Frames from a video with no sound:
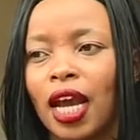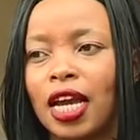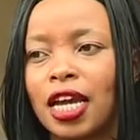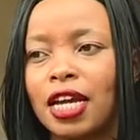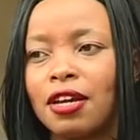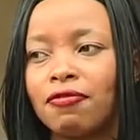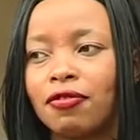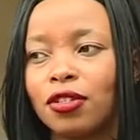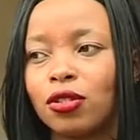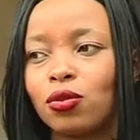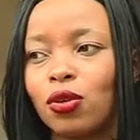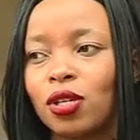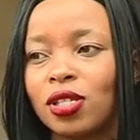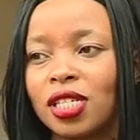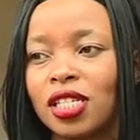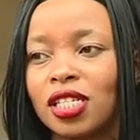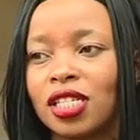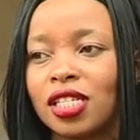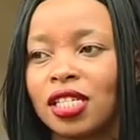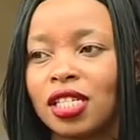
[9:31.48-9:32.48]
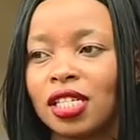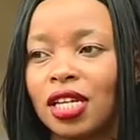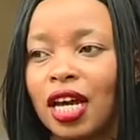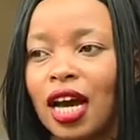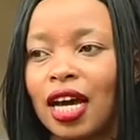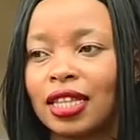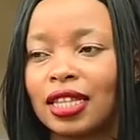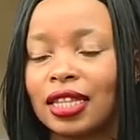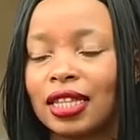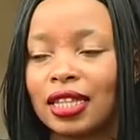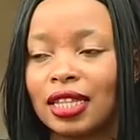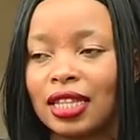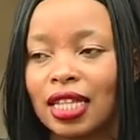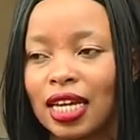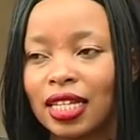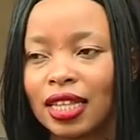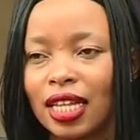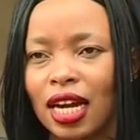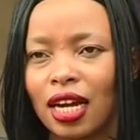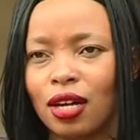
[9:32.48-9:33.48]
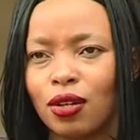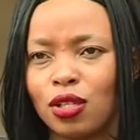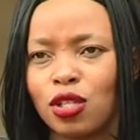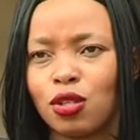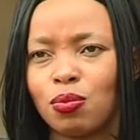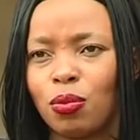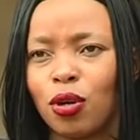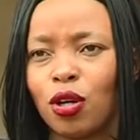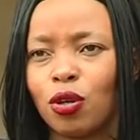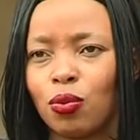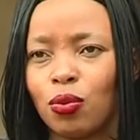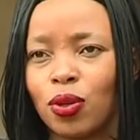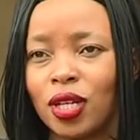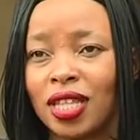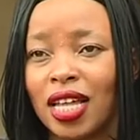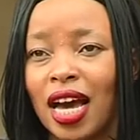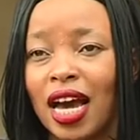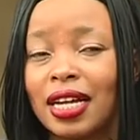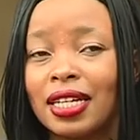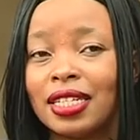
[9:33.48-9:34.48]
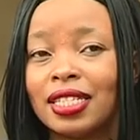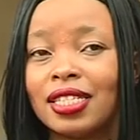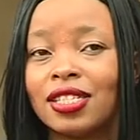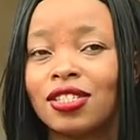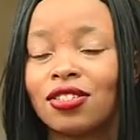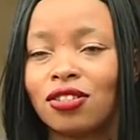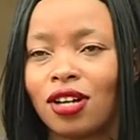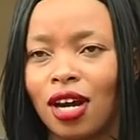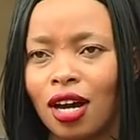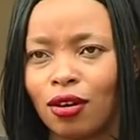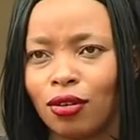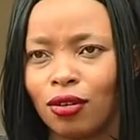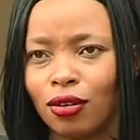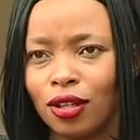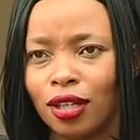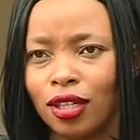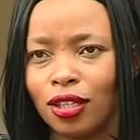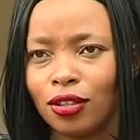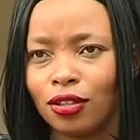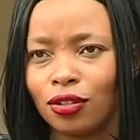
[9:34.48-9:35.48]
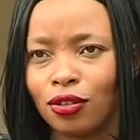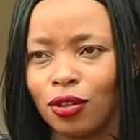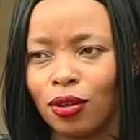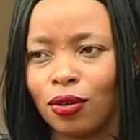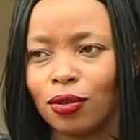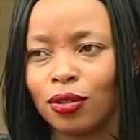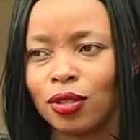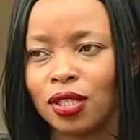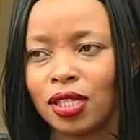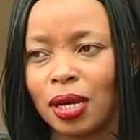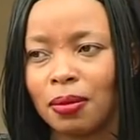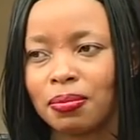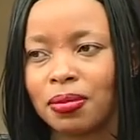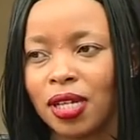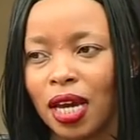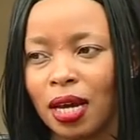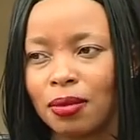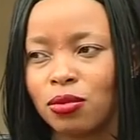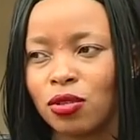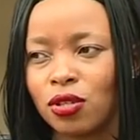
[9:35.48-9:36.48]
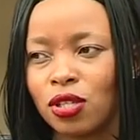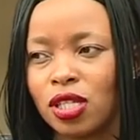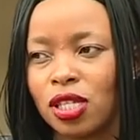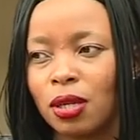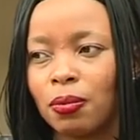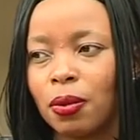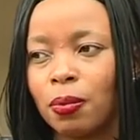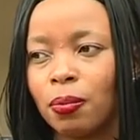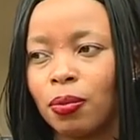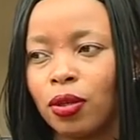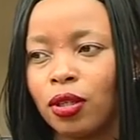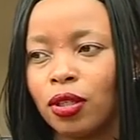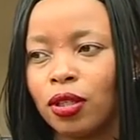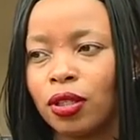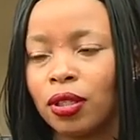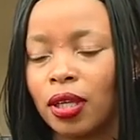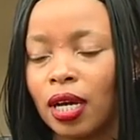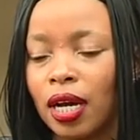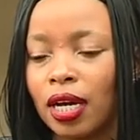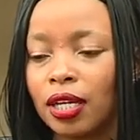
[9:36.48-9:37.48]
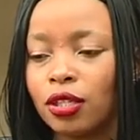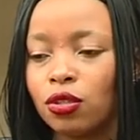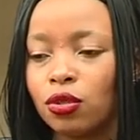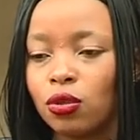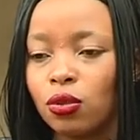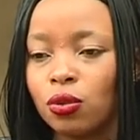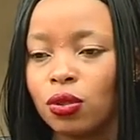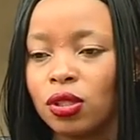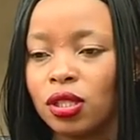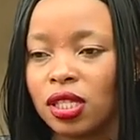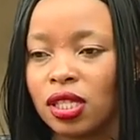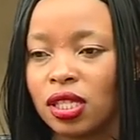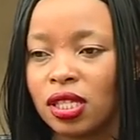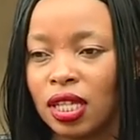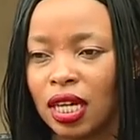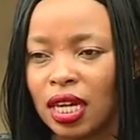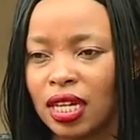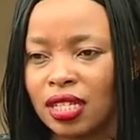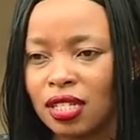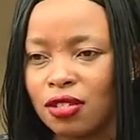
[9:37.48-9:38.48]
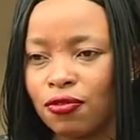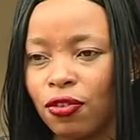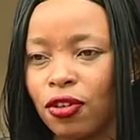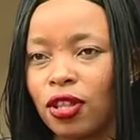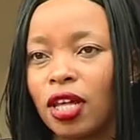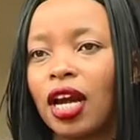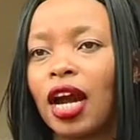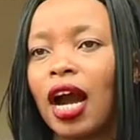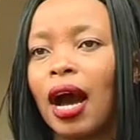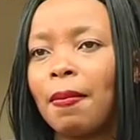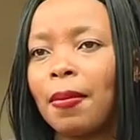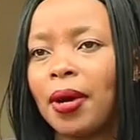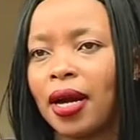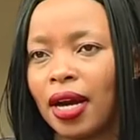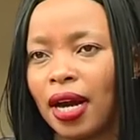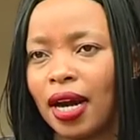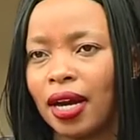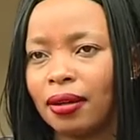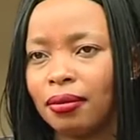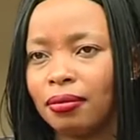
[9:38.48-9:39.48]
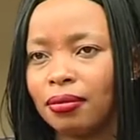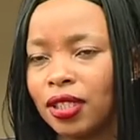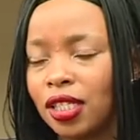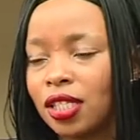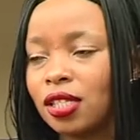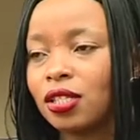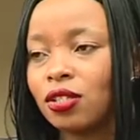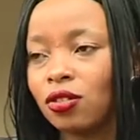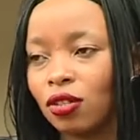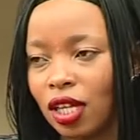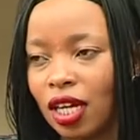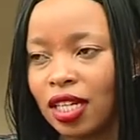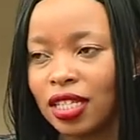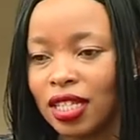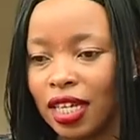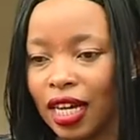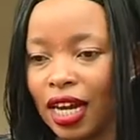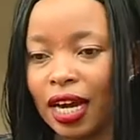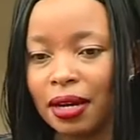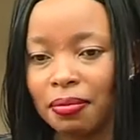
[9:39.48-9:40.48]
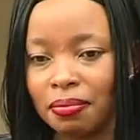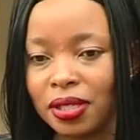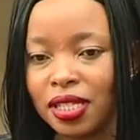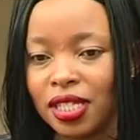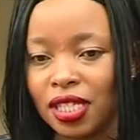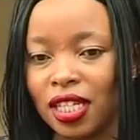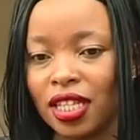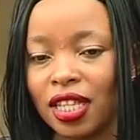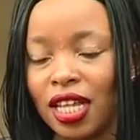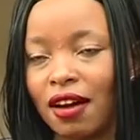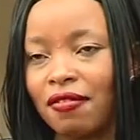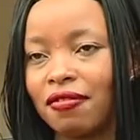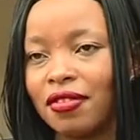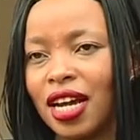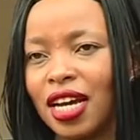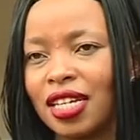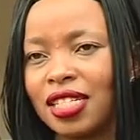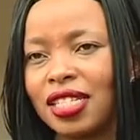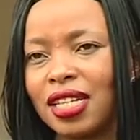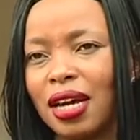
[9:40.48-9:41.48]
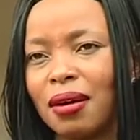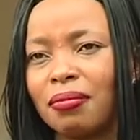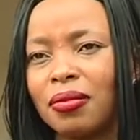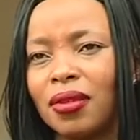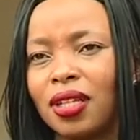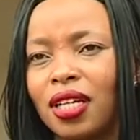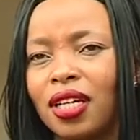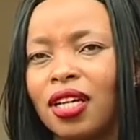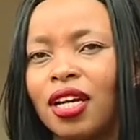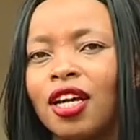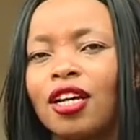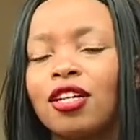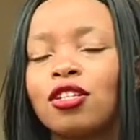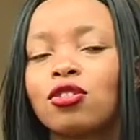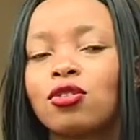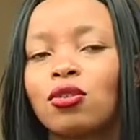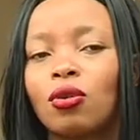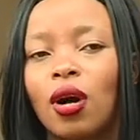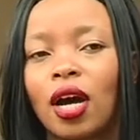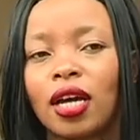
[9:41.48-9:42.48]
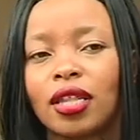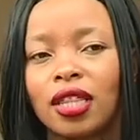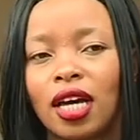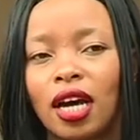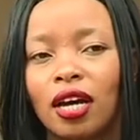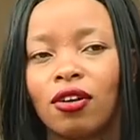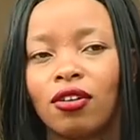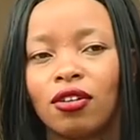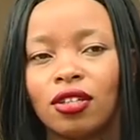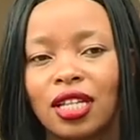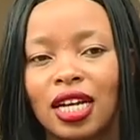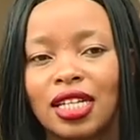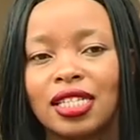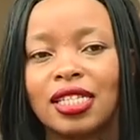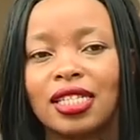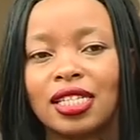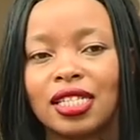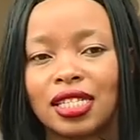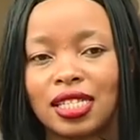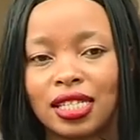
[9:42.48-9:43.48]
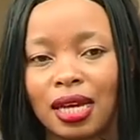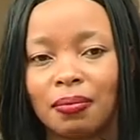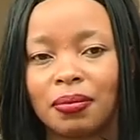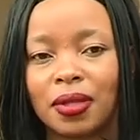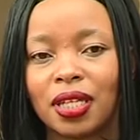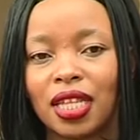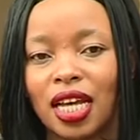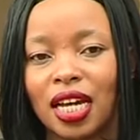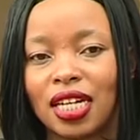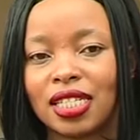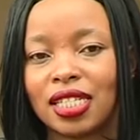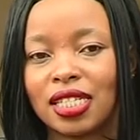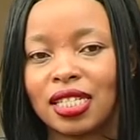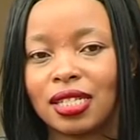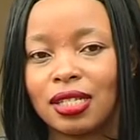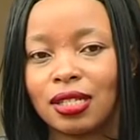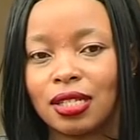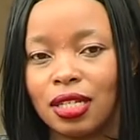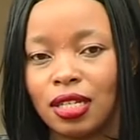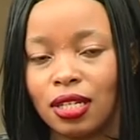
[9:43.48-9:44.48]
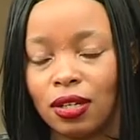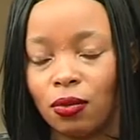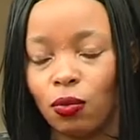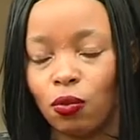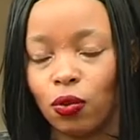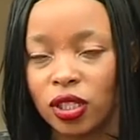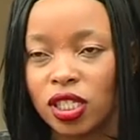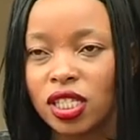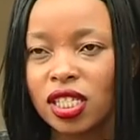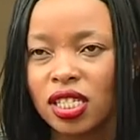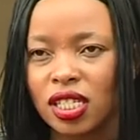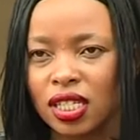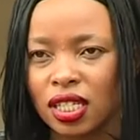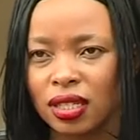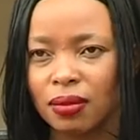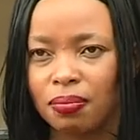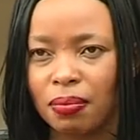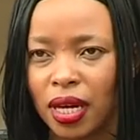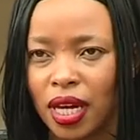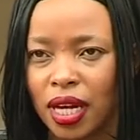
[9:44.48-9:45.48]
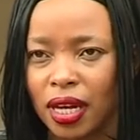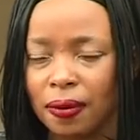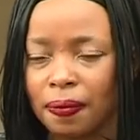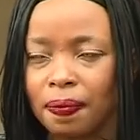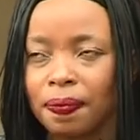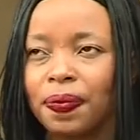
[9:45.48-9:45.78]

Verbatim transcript: if it wasn't at thing that I was born with. I'd struggle. You know, sometimes you see people uh, do things for the camera just so that they can be seen they have done something. So I thank God that it's something that it's which is in me.